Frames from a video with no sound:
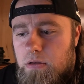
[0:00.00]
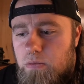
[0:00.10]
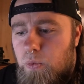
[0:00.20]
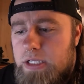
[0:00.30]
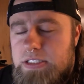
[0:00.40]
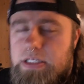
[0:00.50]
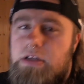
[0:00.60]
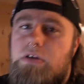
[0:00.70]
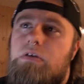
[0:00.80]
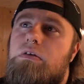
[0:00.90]

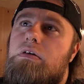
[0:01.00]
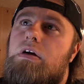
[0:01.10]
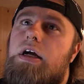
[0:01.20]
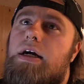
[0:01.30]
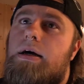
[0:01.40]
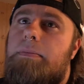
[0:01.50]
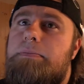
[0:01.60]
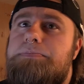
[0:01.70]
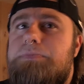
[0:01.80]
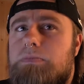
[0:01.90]
Winston would